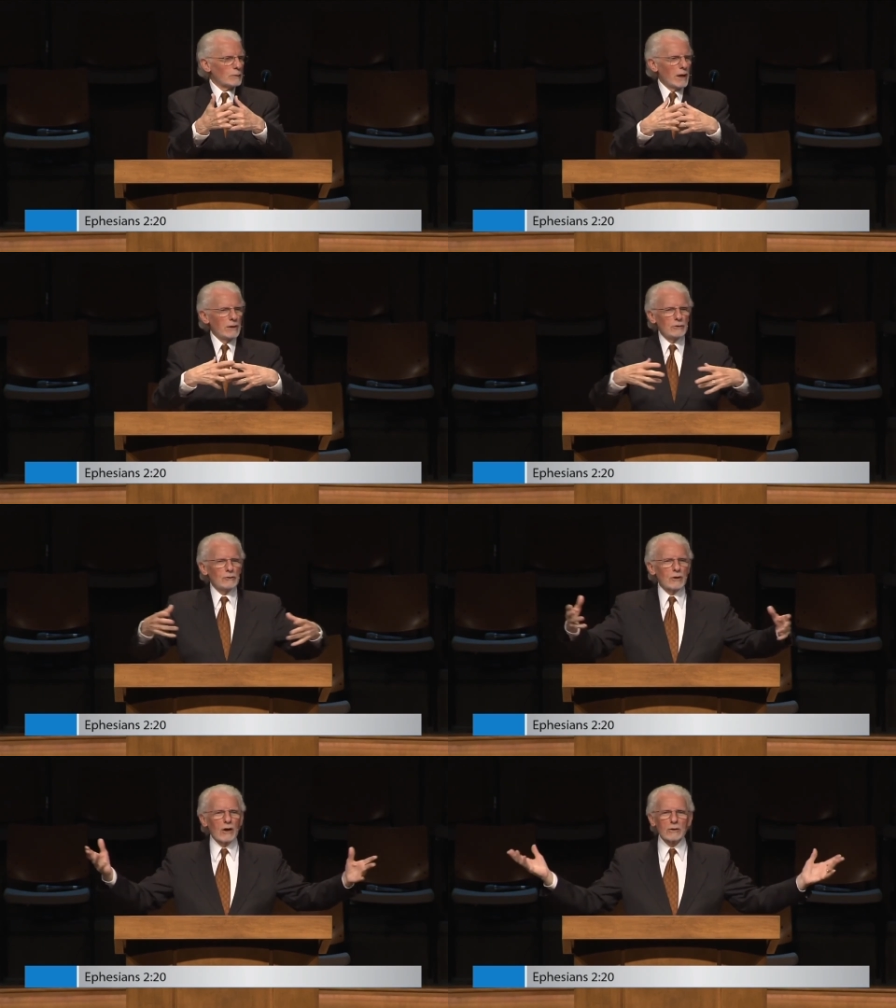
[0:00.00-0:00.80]
When
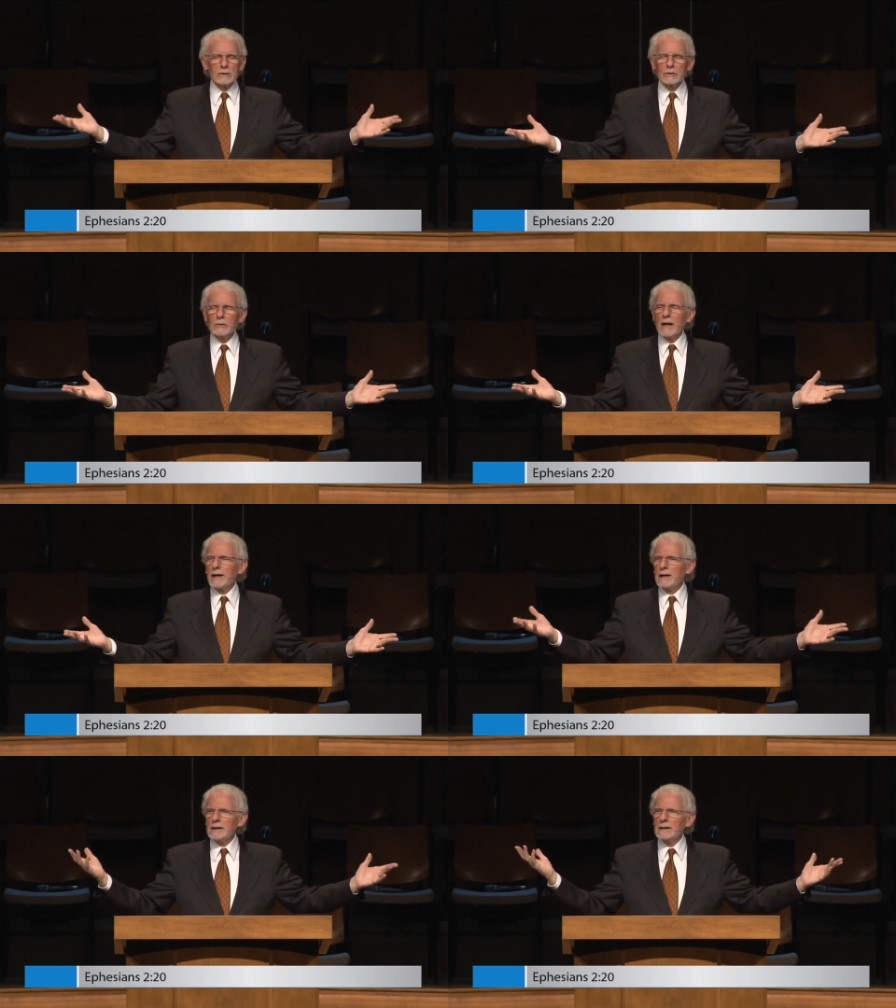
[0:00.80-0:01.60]
you go to
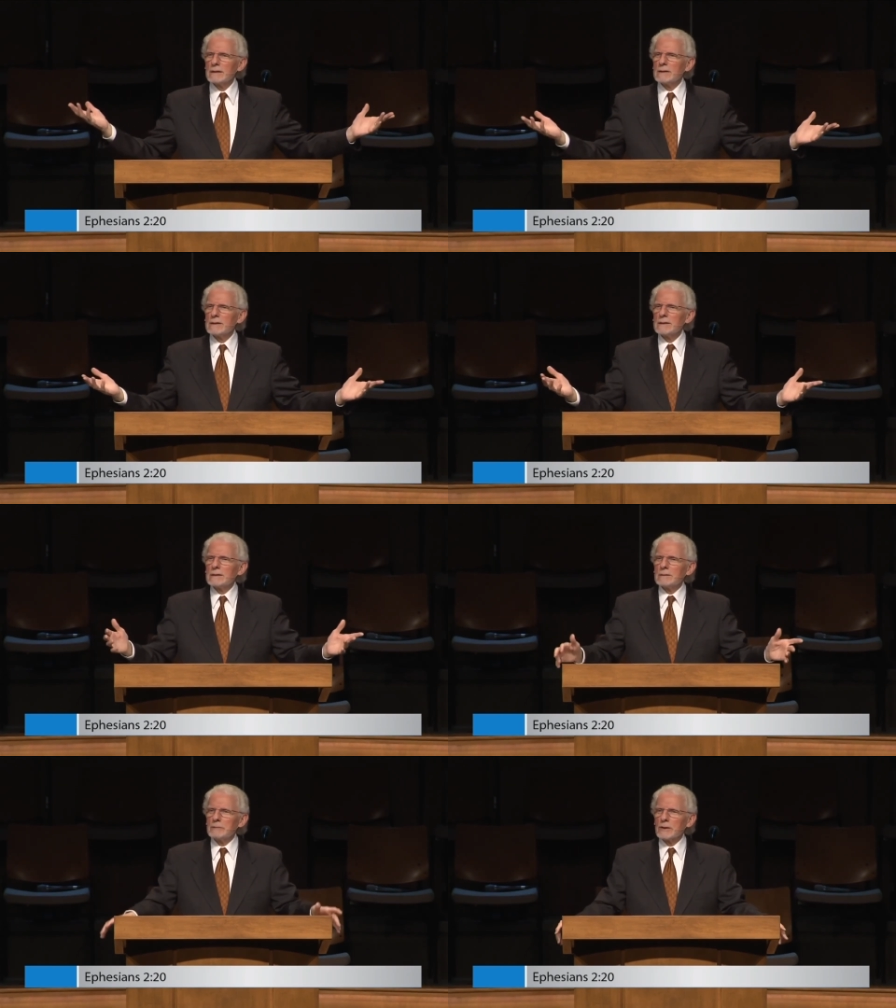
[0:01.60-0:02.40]
a
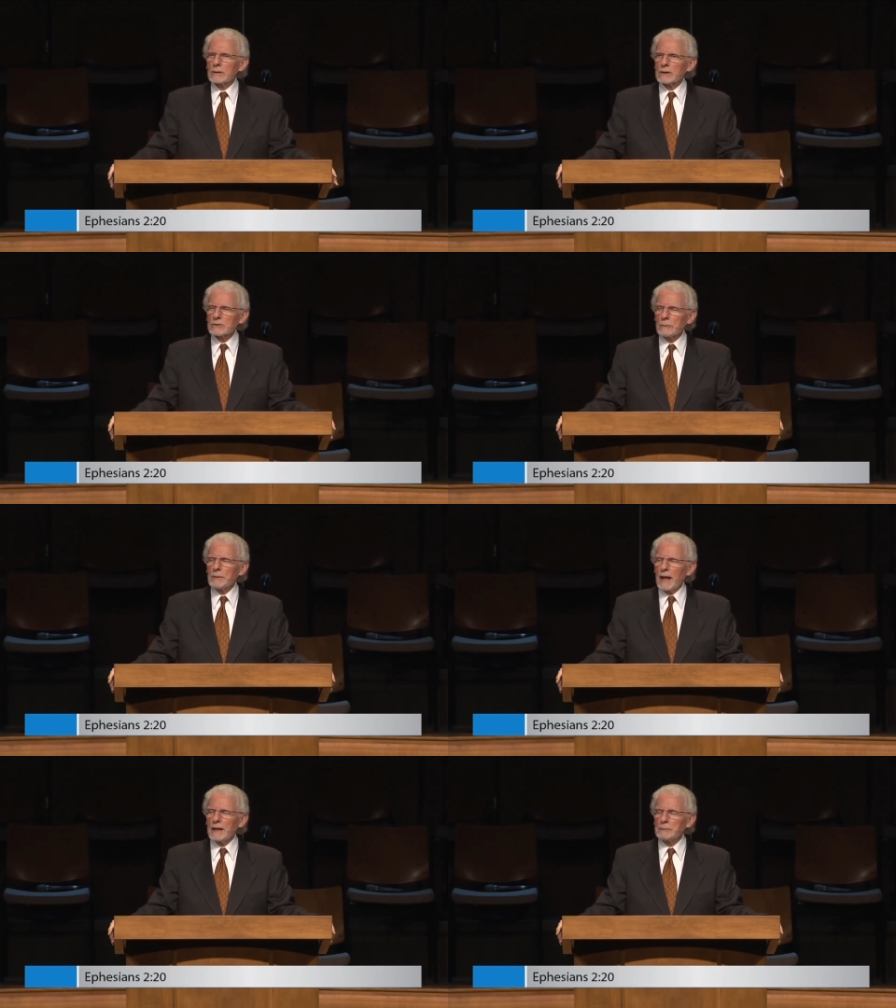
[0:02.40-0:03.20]
building
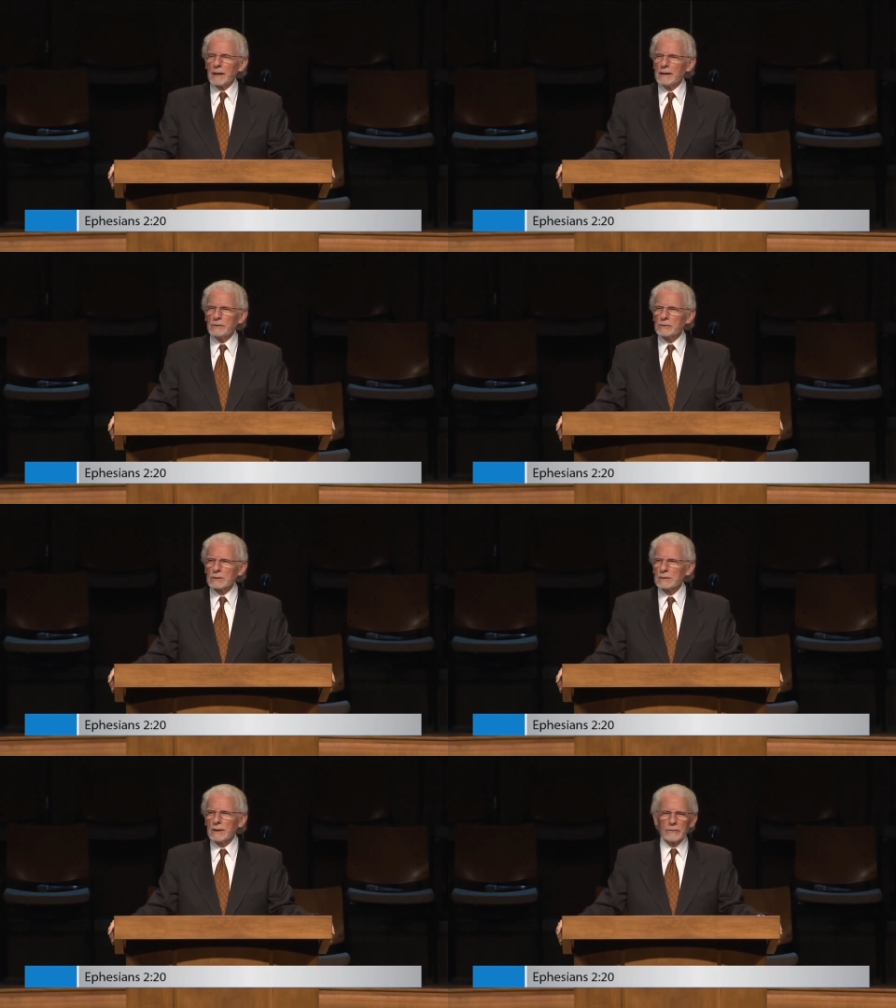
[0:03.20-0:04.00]
supply
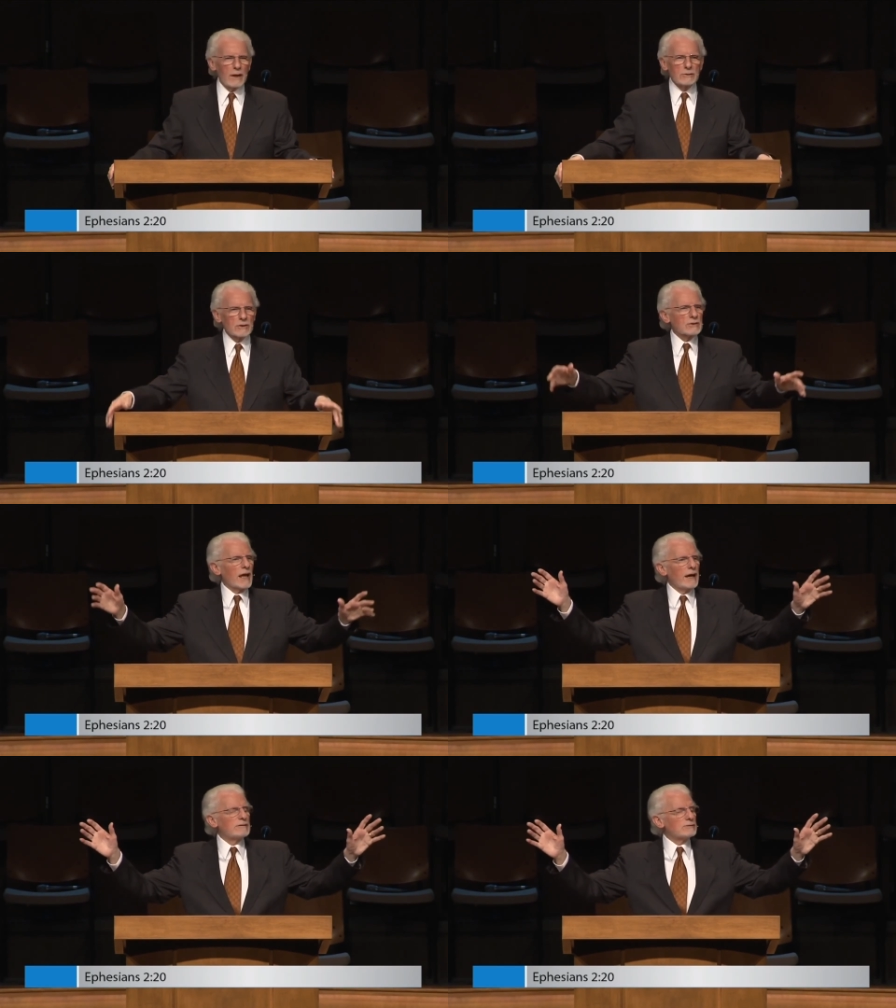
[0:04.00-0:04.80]
place, they just
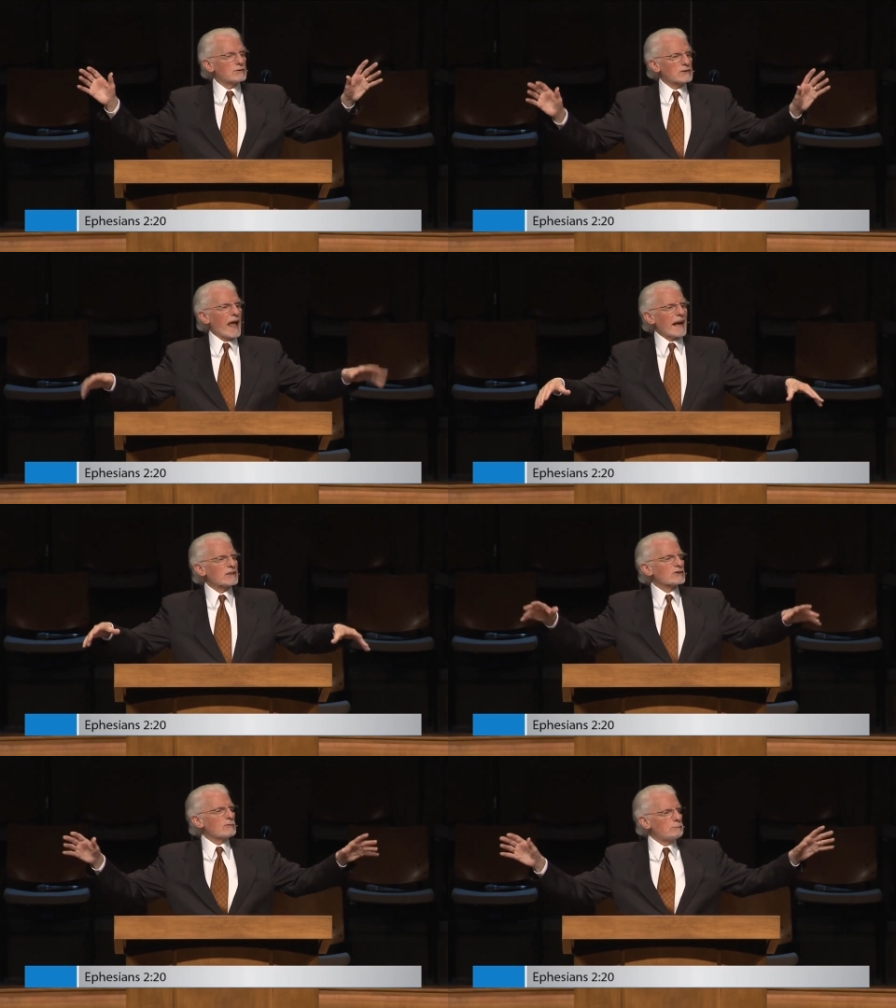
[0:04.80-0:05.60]
have
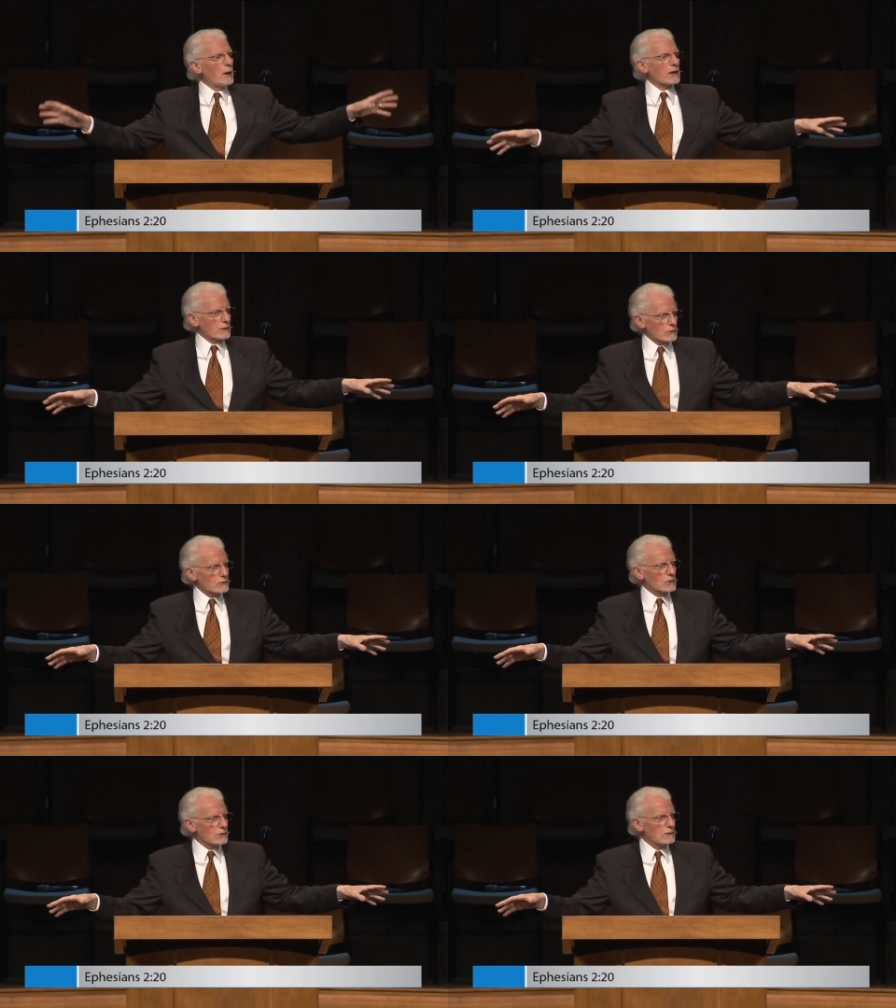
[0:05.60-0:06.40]
stacks of
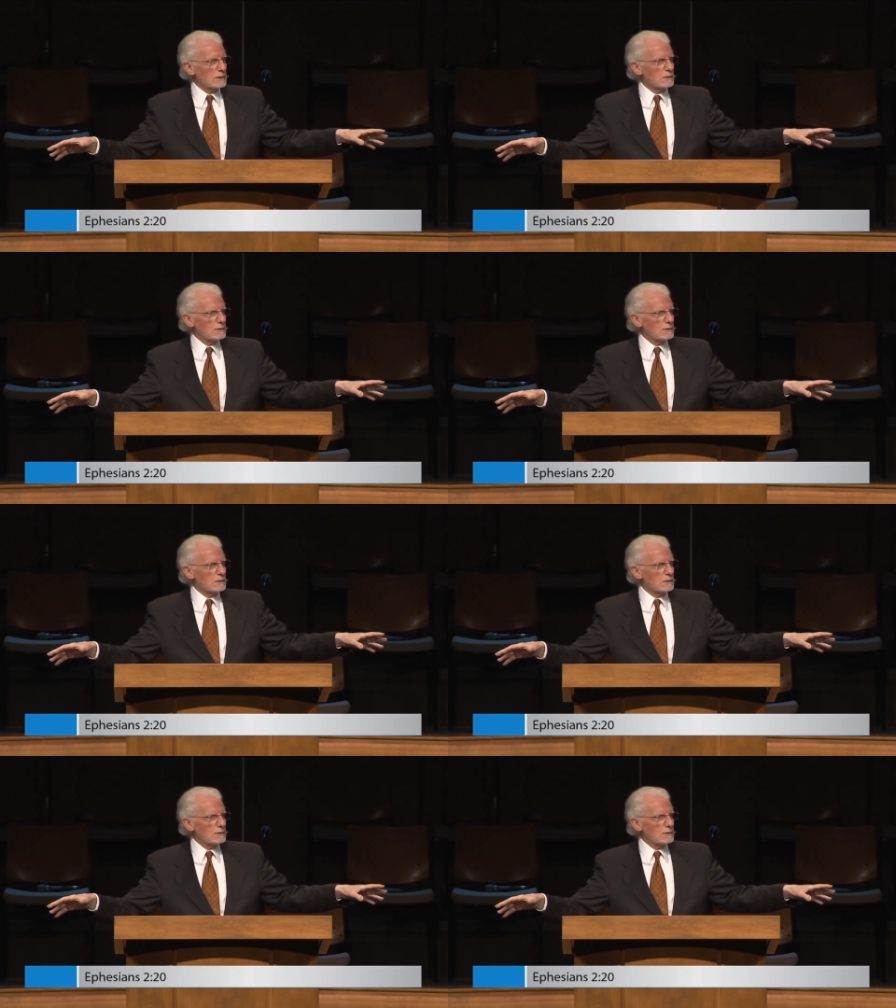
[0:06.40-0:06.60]
parts